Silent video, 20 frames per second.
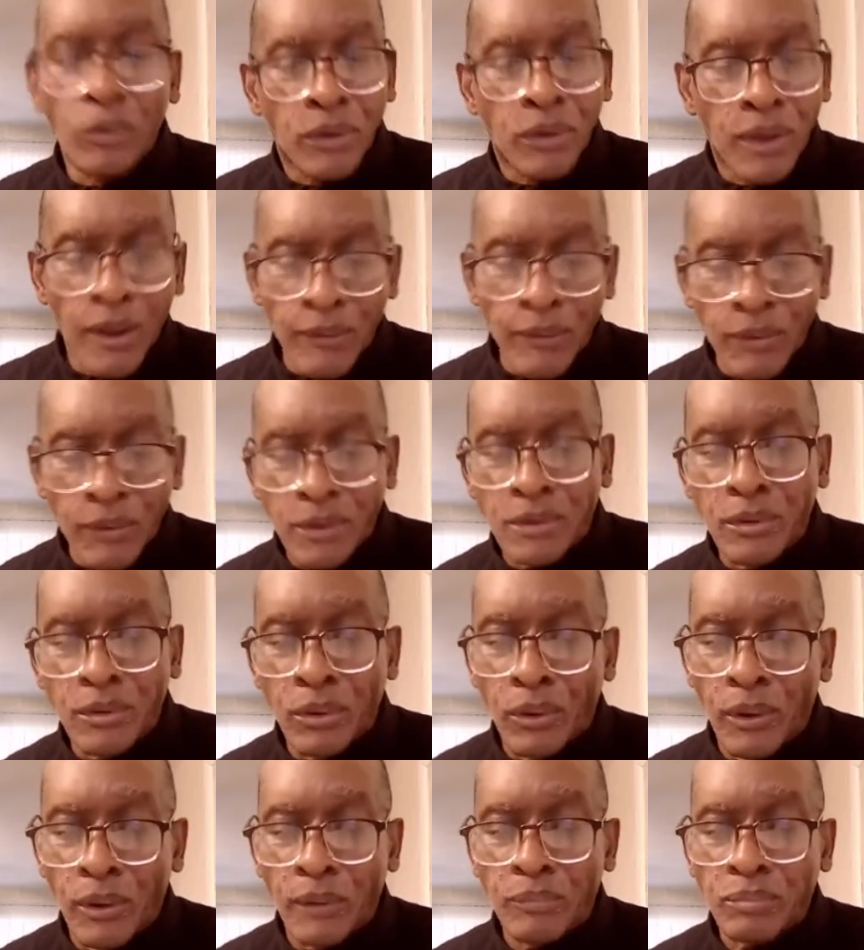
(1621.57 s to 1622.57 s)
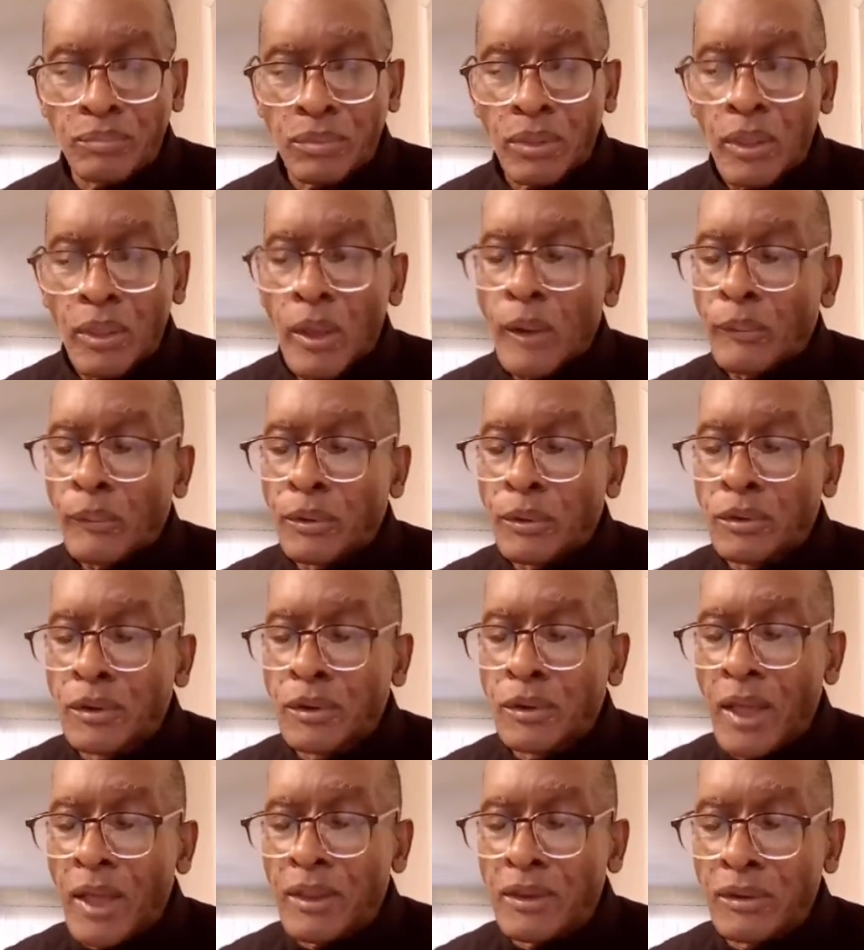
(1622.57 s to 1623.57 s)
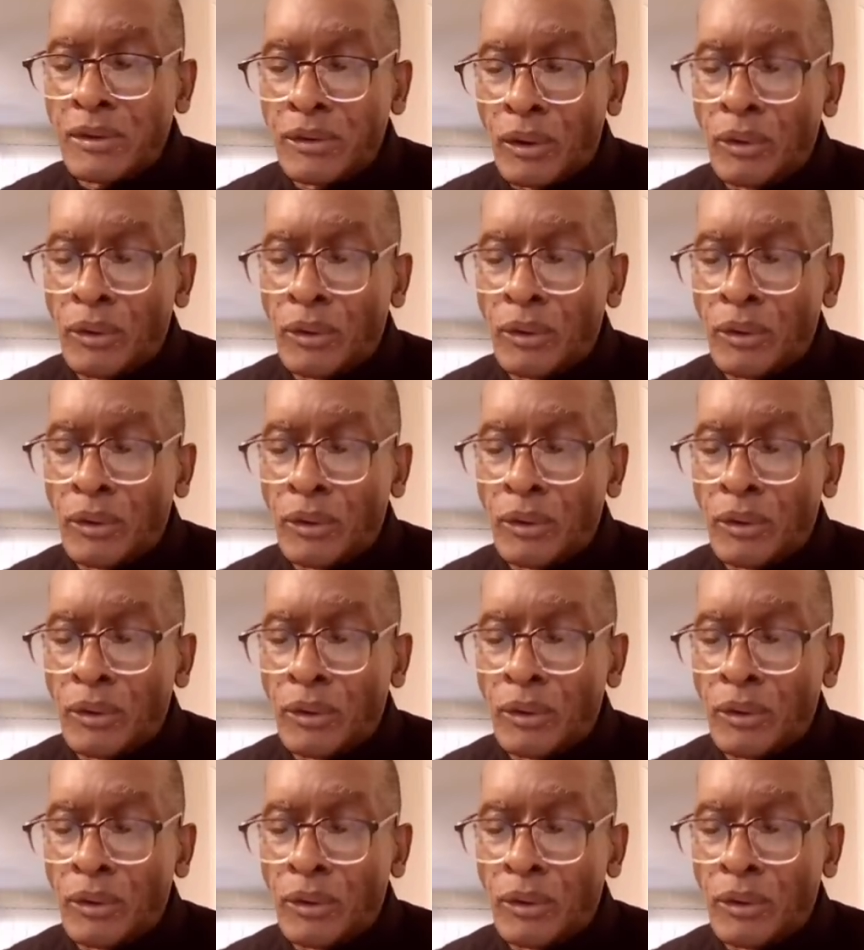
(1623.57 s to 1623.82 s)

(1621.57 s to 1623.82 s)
you give it to him. You got to